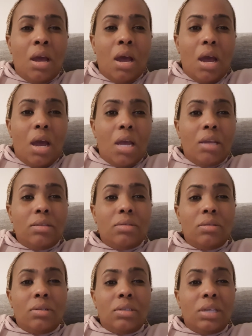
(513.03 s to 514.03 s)
I
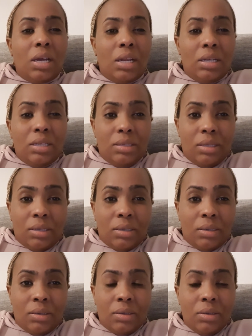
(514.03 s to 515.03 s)
told her, listen,
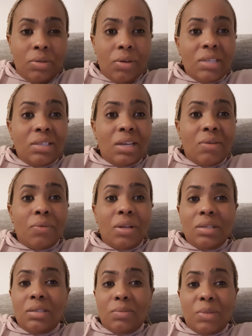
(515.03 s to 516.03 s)
your son
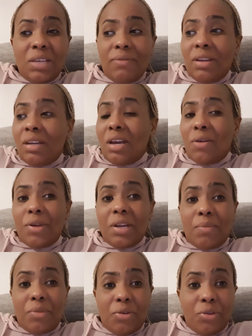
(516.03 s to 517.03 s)
wants me. Even now when
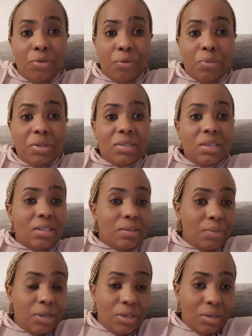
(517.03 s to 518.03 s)
I'm in Europe, he sends
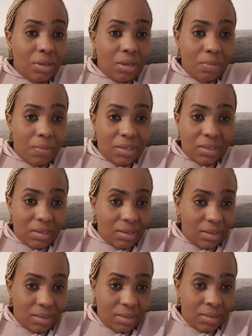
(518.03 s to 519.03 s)
me
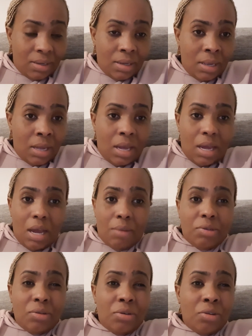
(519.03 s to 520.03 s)
messages. I'm
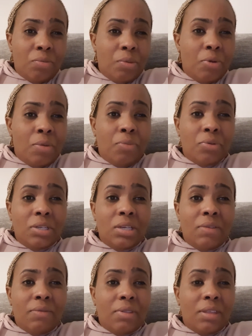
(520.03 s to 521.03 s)
sorry, you people, I'm putting
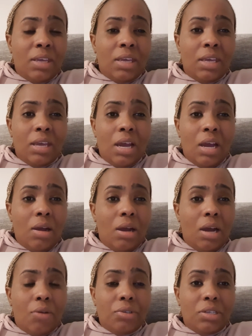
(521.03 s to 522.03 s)
everything
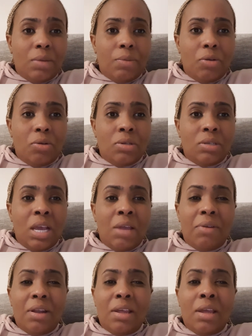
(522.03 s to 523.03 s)
out here, because I
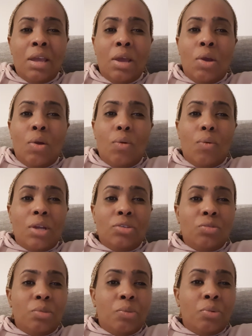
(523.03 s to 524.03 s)
really want you
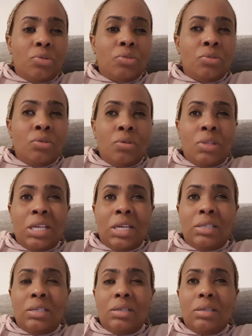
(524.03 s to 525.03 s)
people to know
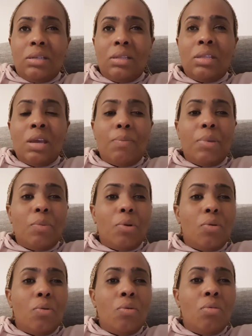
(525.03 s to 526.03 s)
that there are people
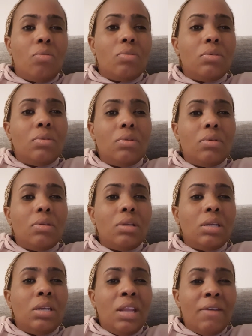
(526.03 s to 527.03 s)
who
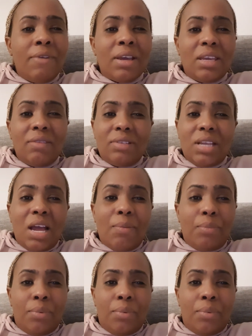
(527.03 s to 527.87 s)
never gives up